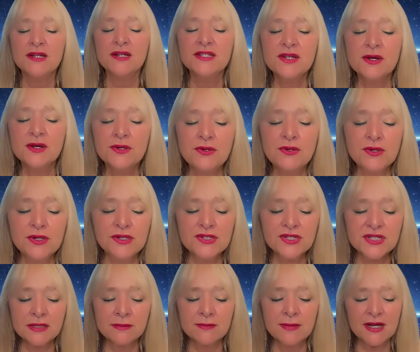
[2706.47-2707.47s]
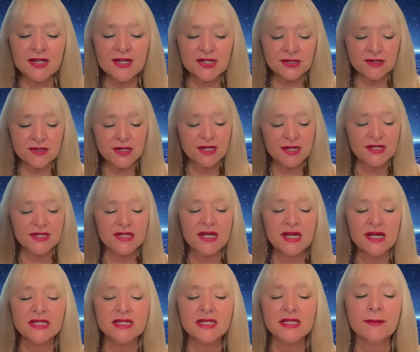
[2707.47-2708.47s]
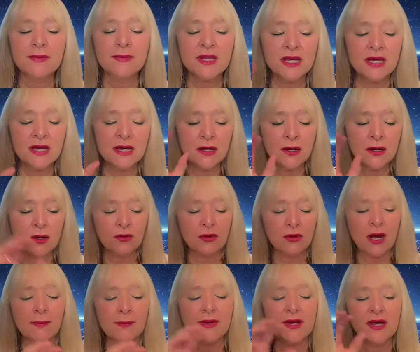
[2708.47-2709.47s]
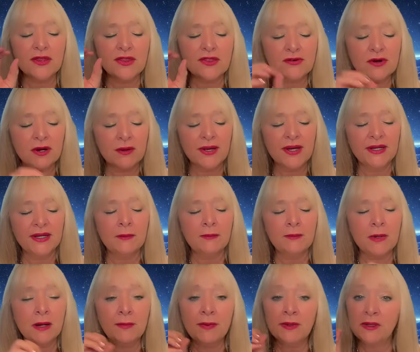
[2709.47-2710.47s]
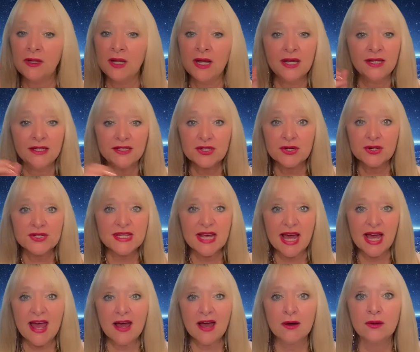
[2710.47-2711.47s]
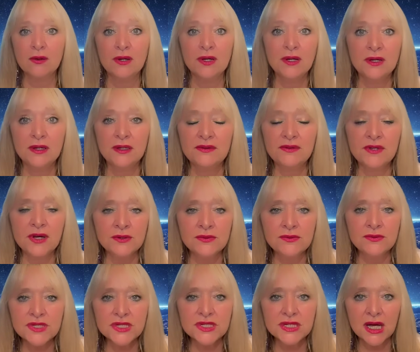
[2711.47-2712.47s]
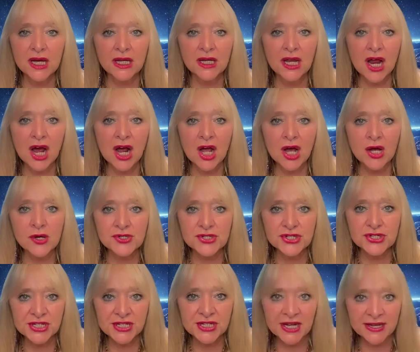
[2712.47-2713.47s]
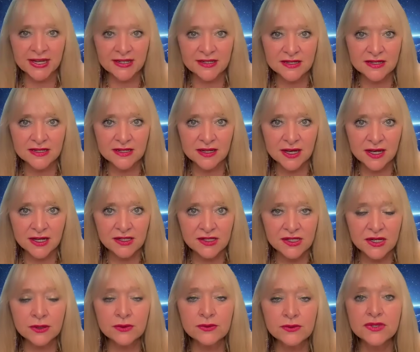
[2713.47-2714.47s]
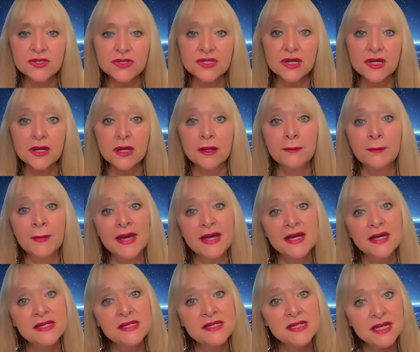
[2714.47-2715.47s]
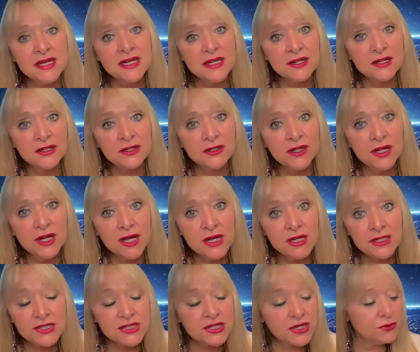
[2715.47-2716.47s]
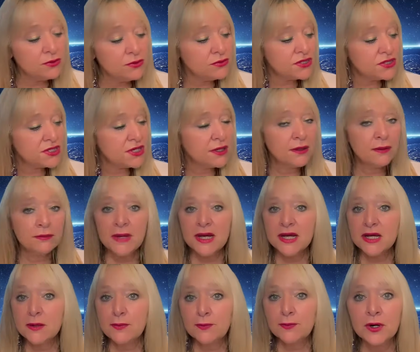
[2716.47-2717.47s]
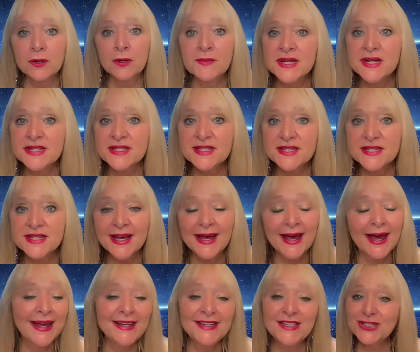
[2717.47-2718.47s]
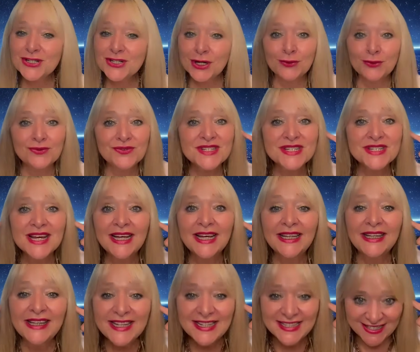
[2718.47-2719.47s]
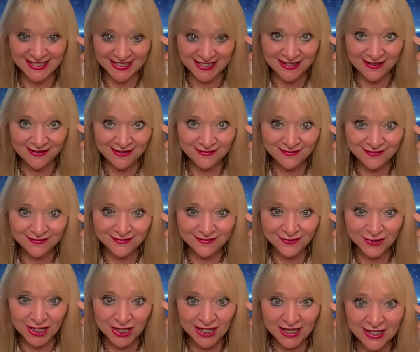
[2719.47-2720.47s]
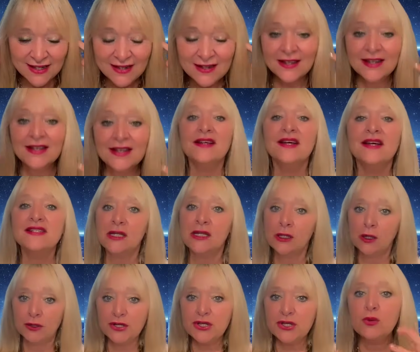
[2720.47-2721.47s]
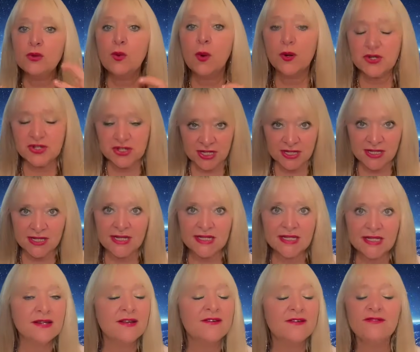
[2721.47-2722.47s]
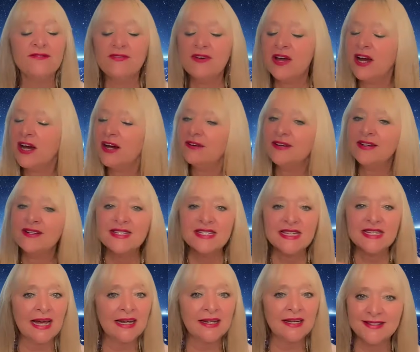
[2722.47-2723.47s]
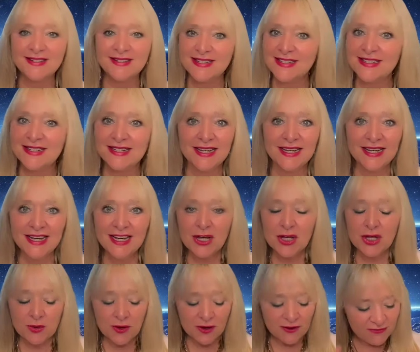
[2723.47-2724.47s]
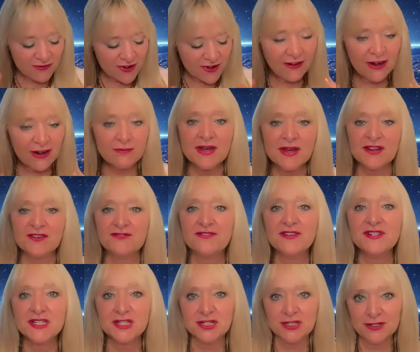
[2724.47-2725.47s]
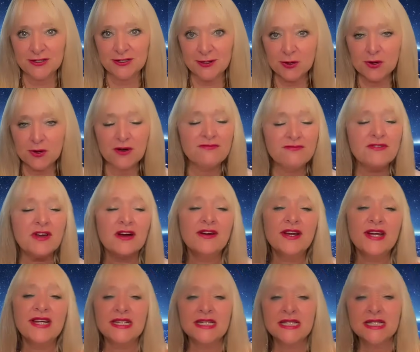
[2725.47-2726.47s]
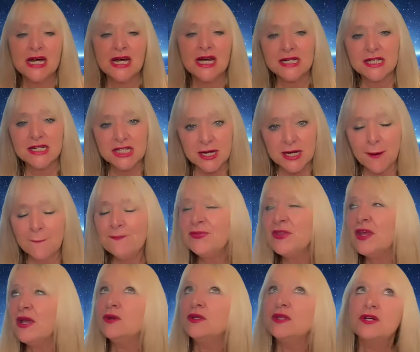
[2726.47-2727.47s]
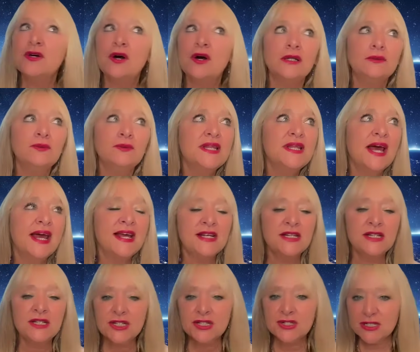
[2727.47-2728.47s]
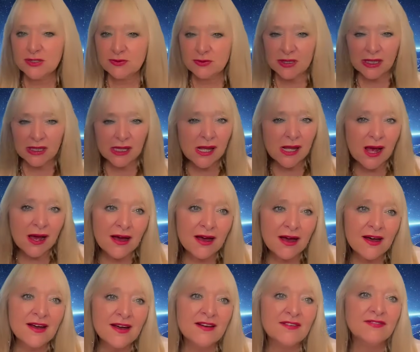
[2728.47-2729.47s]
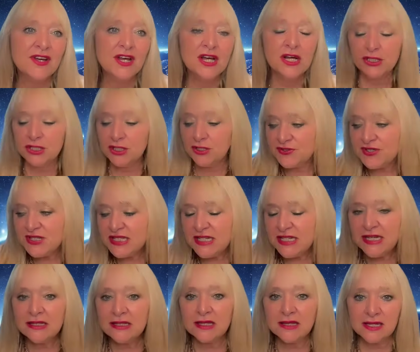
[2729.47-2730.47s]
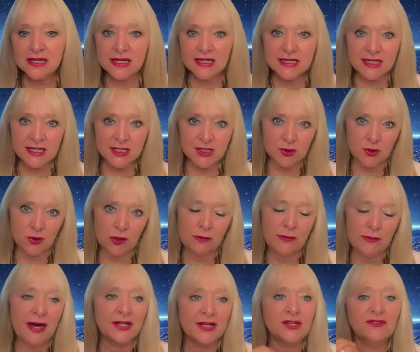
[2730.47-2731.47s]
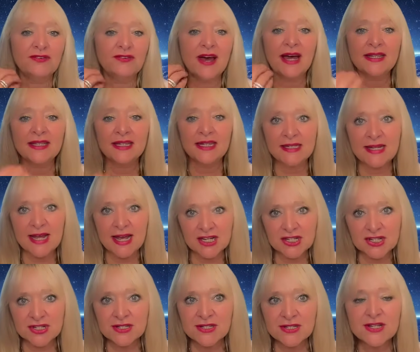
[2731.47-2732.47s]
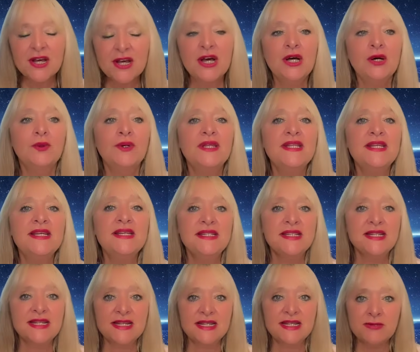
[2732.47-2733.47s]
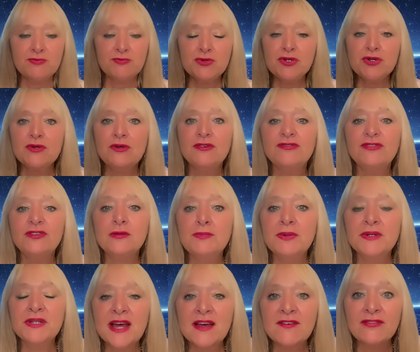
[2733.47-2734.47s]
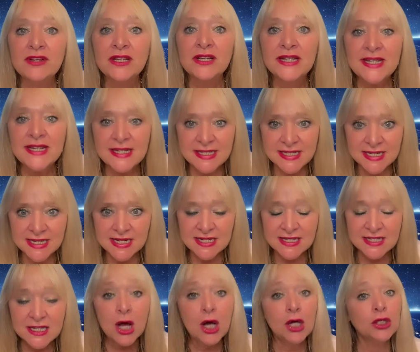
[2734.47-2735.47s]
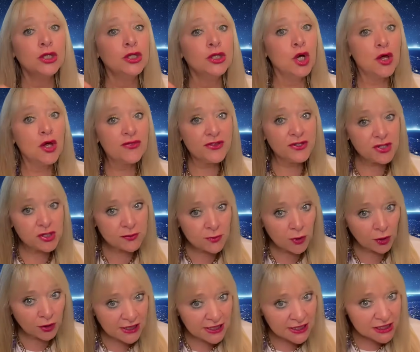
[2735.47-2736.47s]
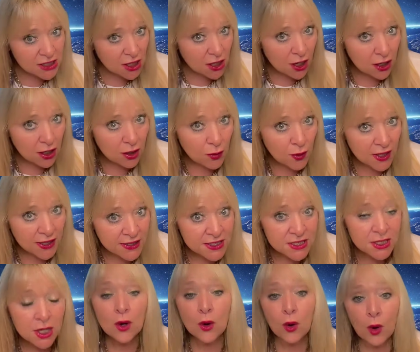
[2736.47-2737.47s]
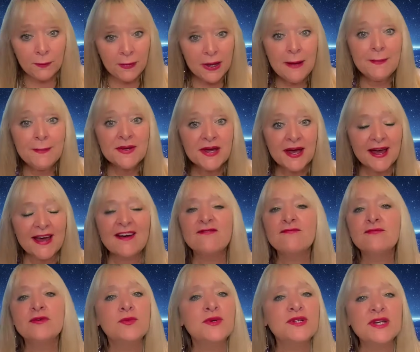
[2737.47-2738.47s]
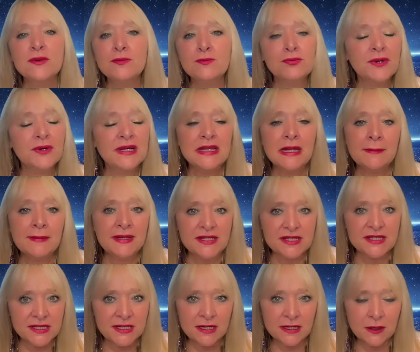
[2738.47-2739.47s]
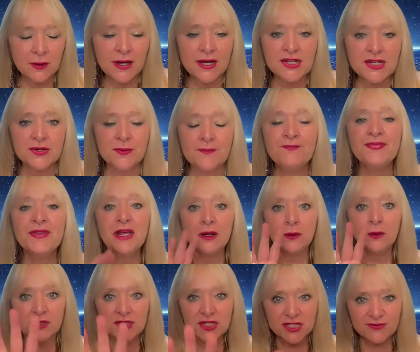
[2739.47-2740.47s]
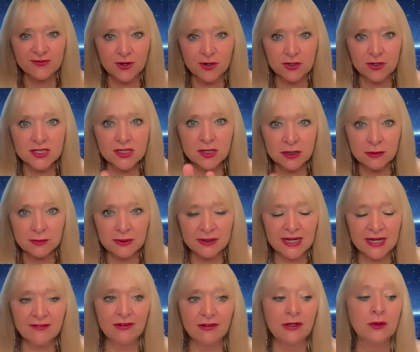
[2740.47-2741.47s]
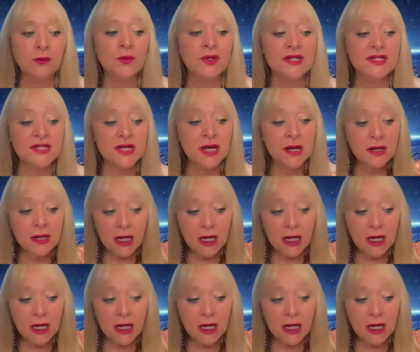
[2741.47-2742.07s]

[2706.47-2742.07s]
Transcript: So you can just imagine seeing something, grab it, throw it in a bubble, toss it out. Don't negotiate. Don't make a deal. Don't make a promise and don't listen. Okay? There's a lot of you watching this that are very talented. You are very metaphysical. You are very in touch with God, with angels, with love. You've seen the things I talk about. You've had connections with ETs, beautiful, benevolent ETs, not the demonic dark ones, or maybe you have, but we don't bring them into the equation. We just focus on the benevolent ones.